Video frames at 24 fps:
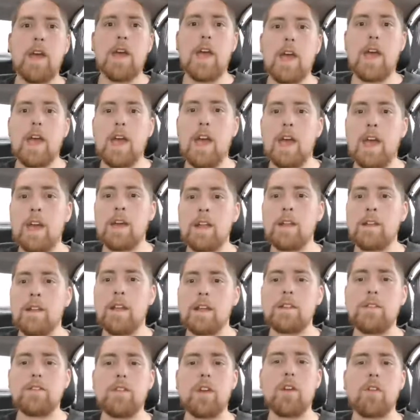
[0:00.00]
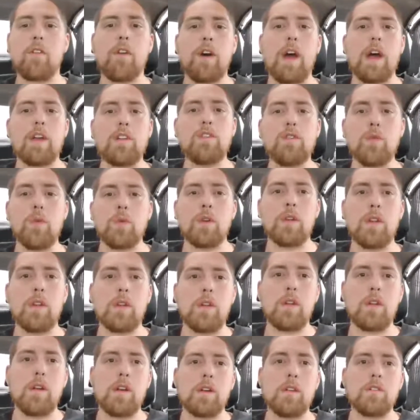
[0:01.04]
and it's a gradual
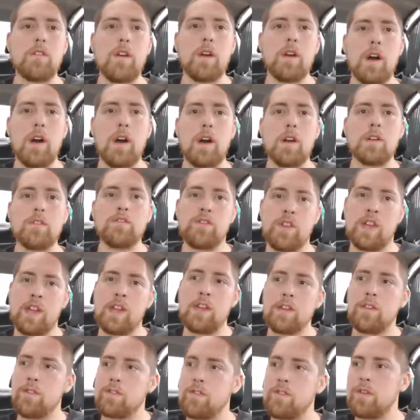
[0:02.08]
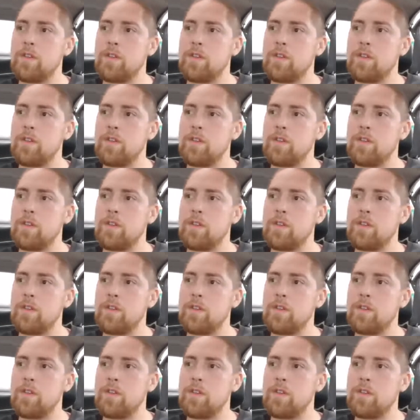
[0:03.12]
change.